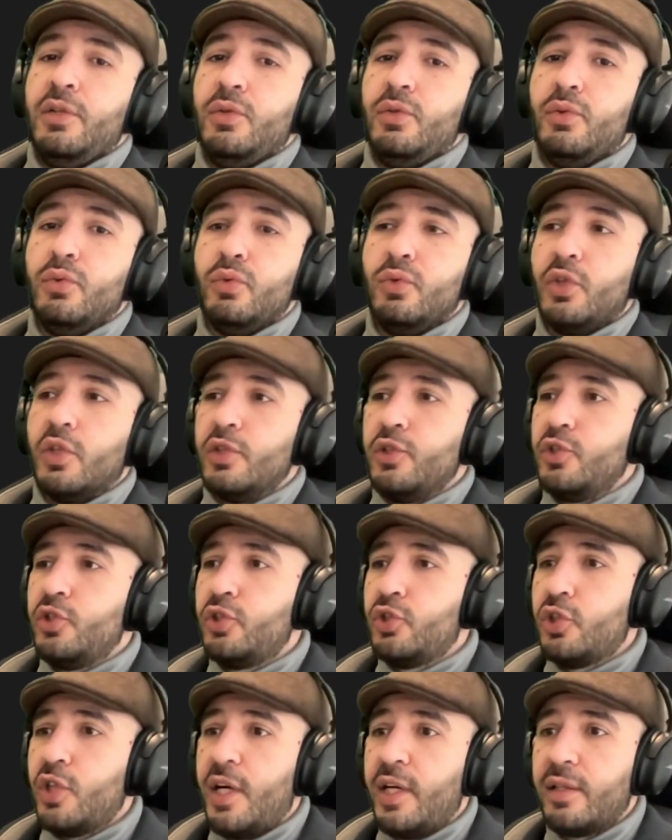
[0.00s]
to
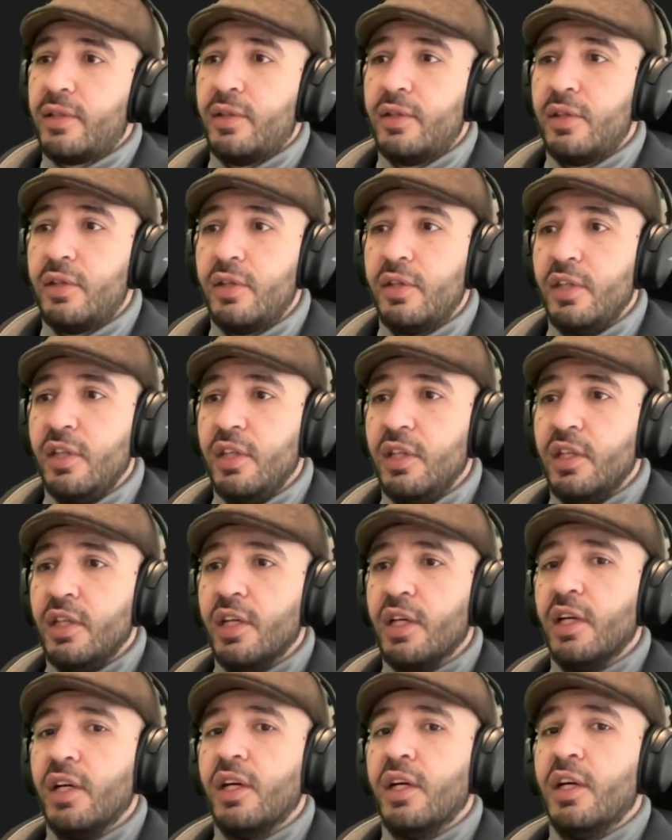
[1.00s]
construct
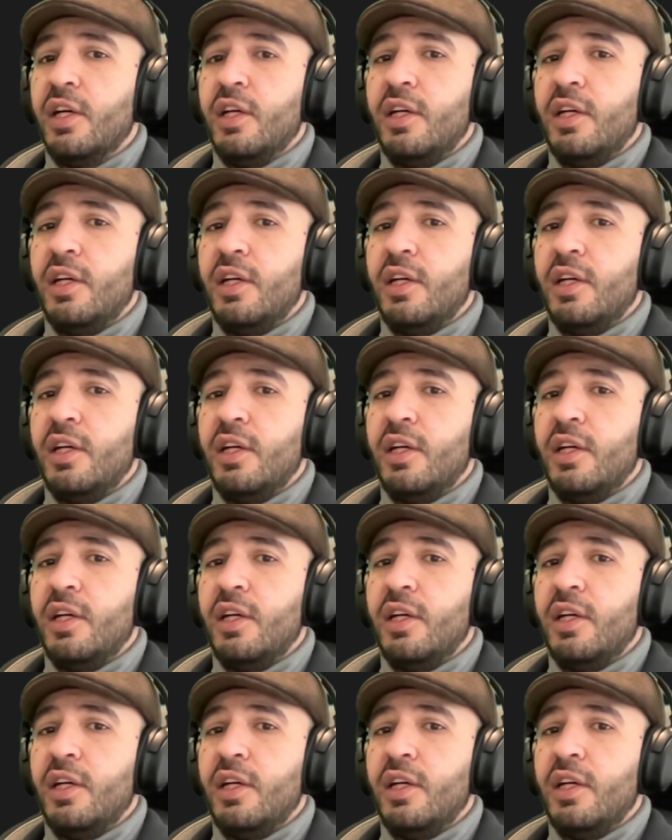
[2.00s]
the